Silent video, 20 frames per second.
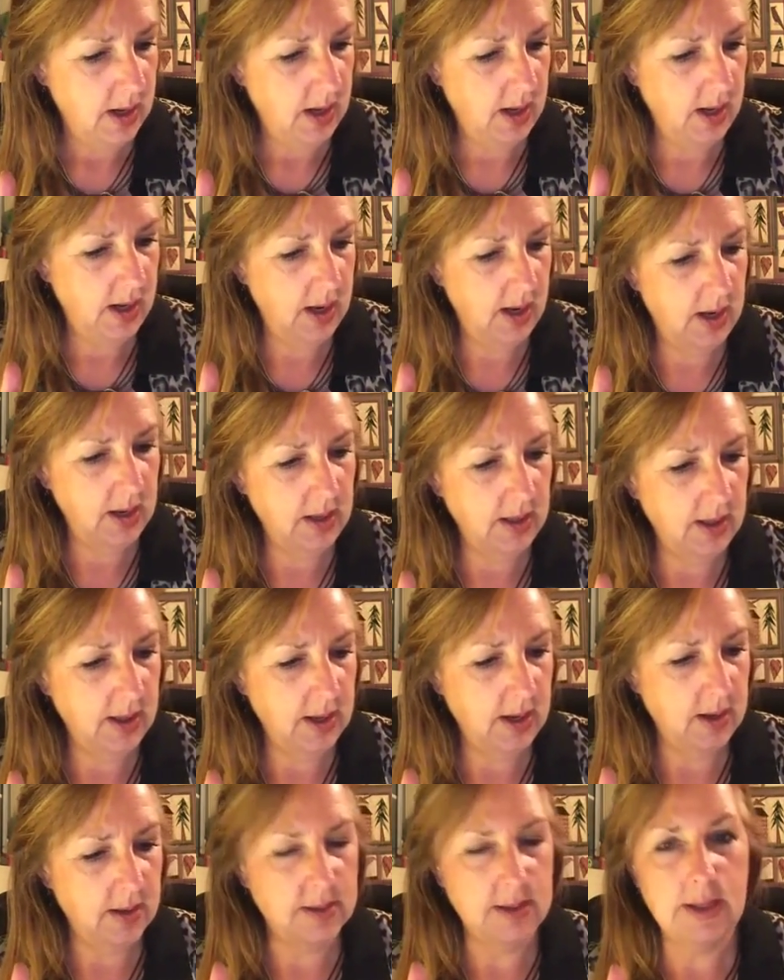Anything
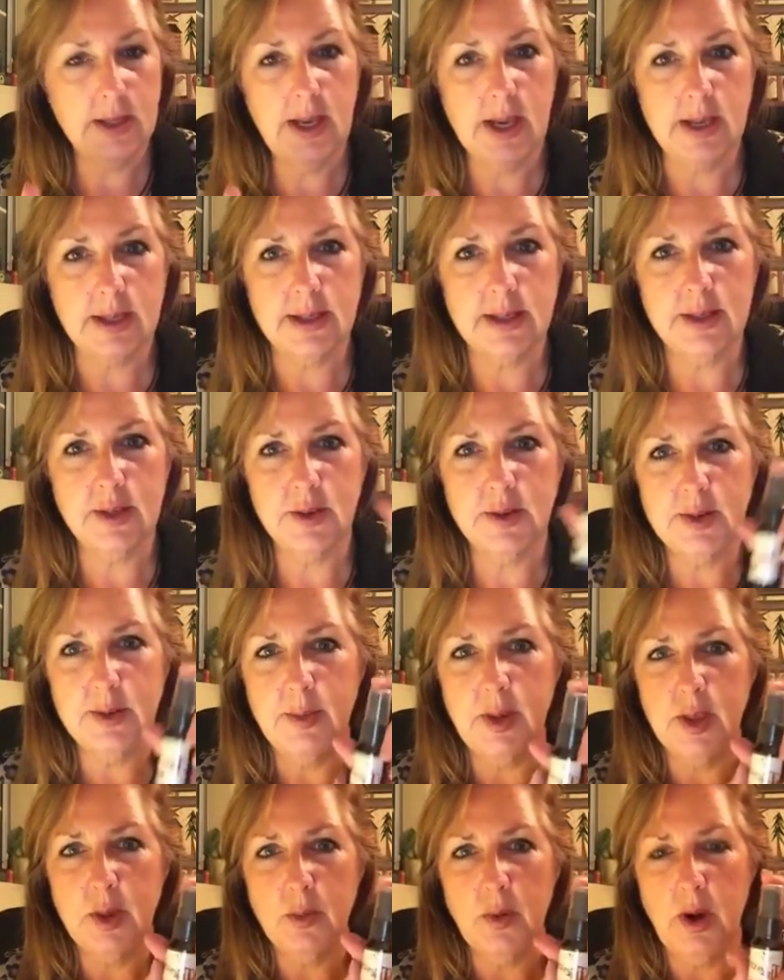else? Yes, so some
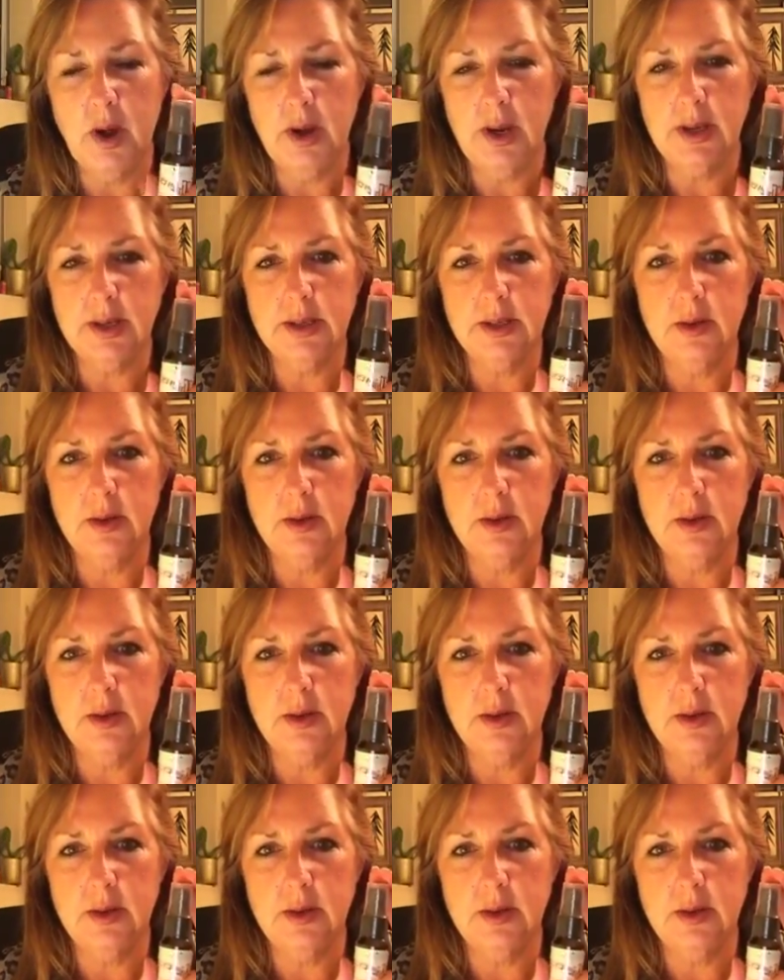other products.